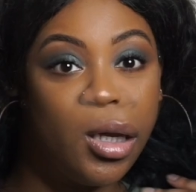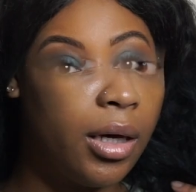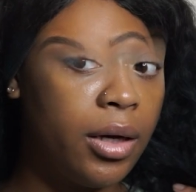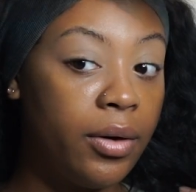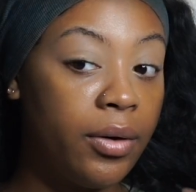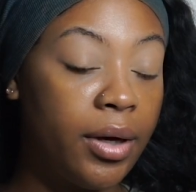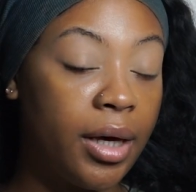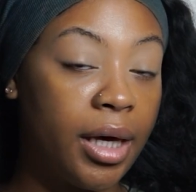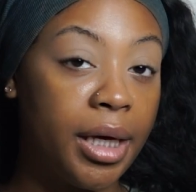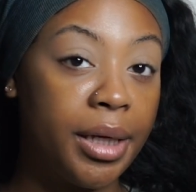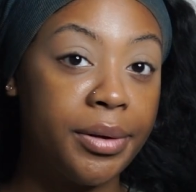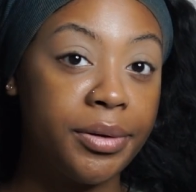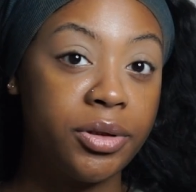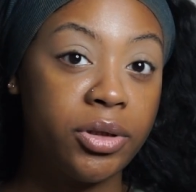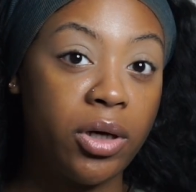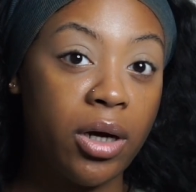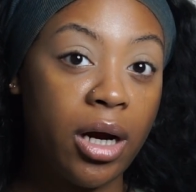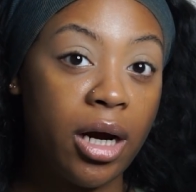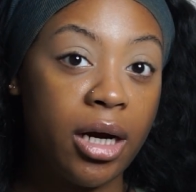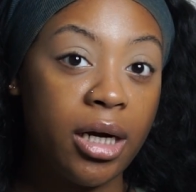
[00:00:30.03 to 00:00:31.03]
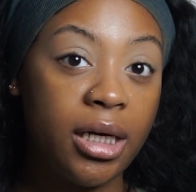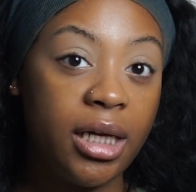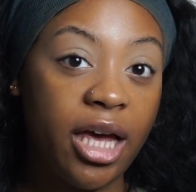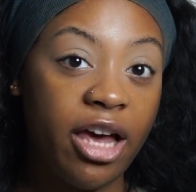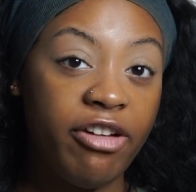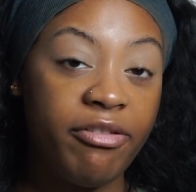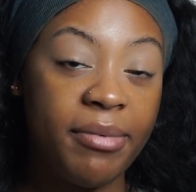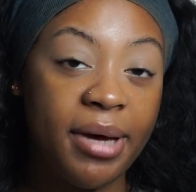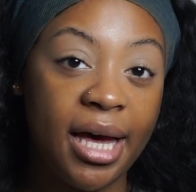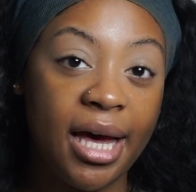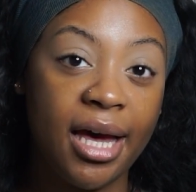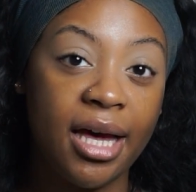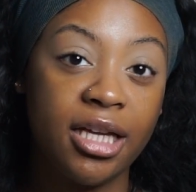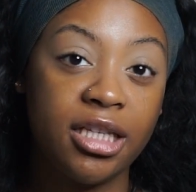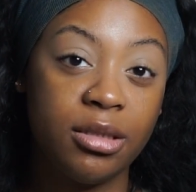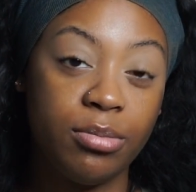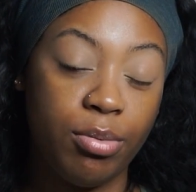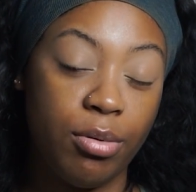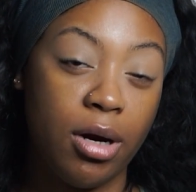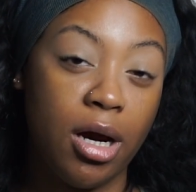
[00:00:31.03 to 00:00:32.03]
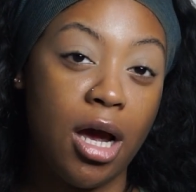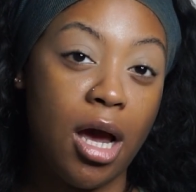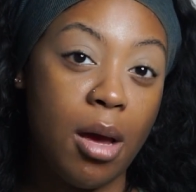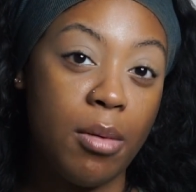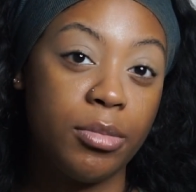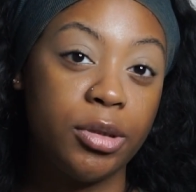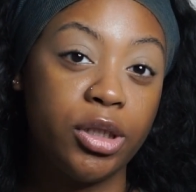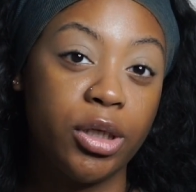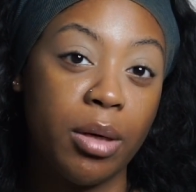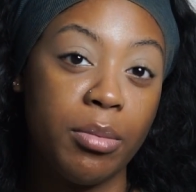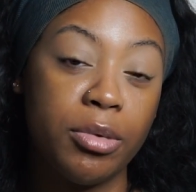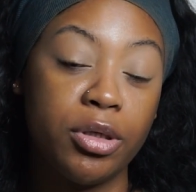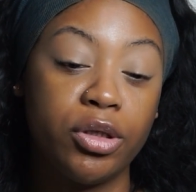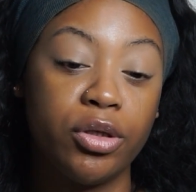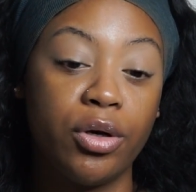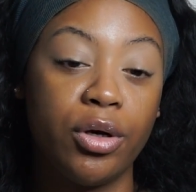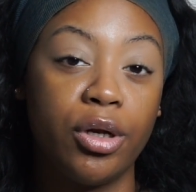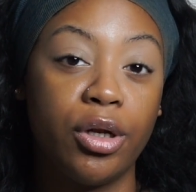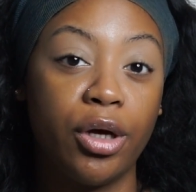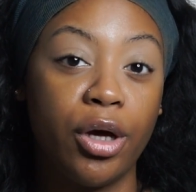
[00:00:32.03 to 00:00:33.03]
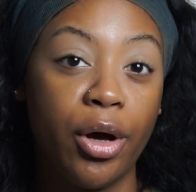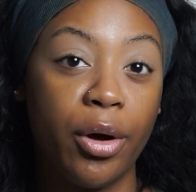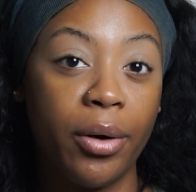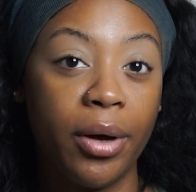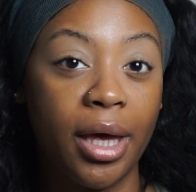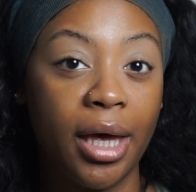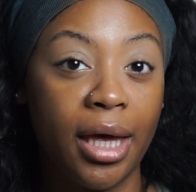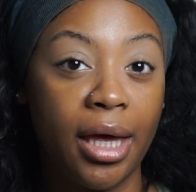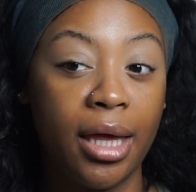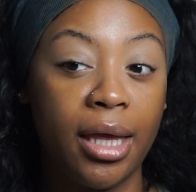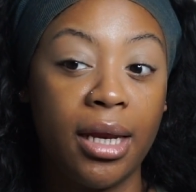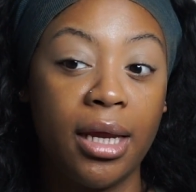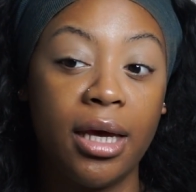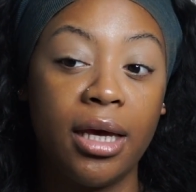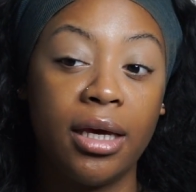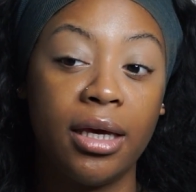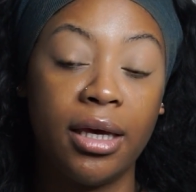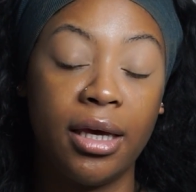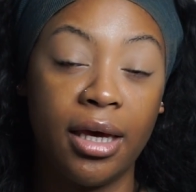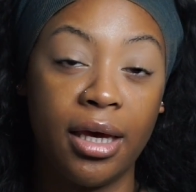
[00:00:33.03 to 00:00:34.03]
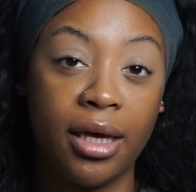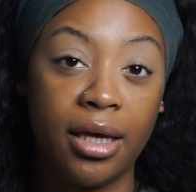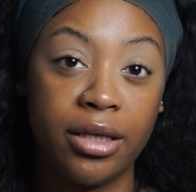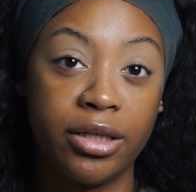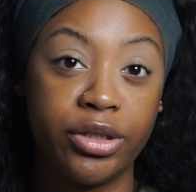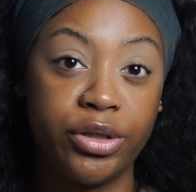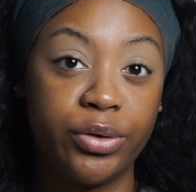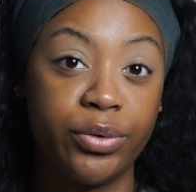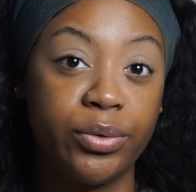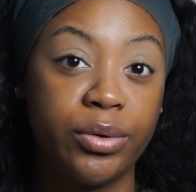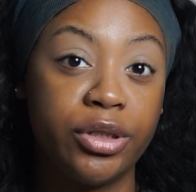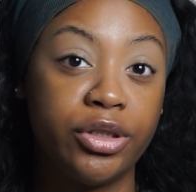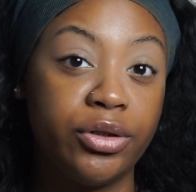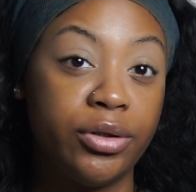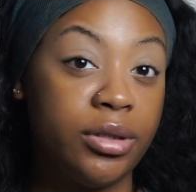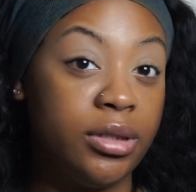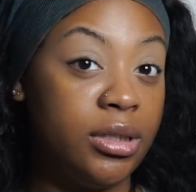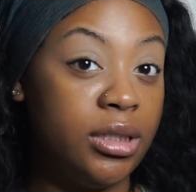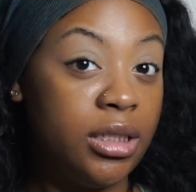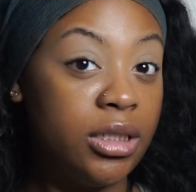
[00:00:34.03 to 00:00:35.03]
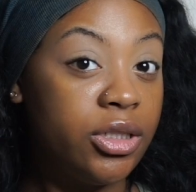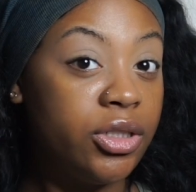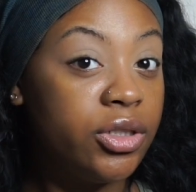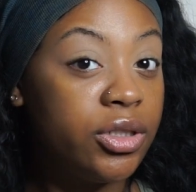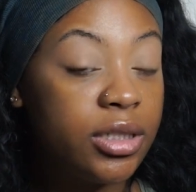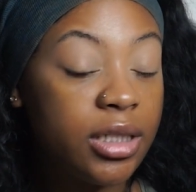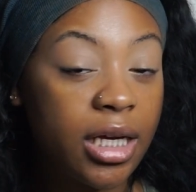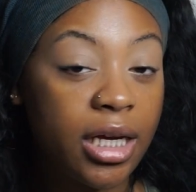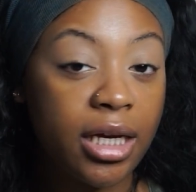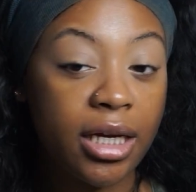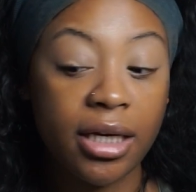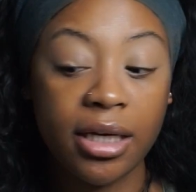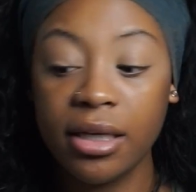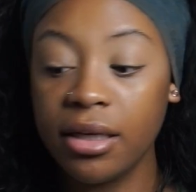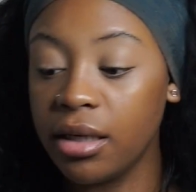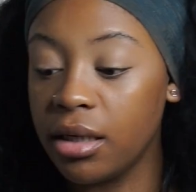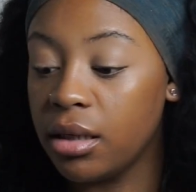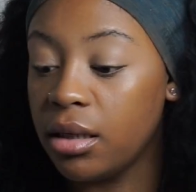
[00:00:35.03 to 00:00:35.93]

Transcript: Okay, so I already have my eyes primed, so I'm just going to go ahead and get into a transition shade.